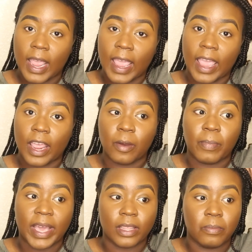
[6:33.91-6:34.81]
and
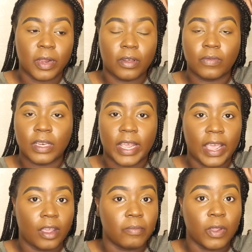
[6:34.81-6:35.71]
by the middle of the
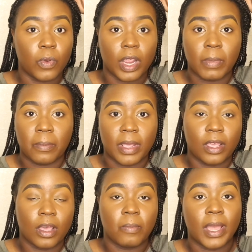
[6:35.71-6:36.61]
day of me wearing my makeup,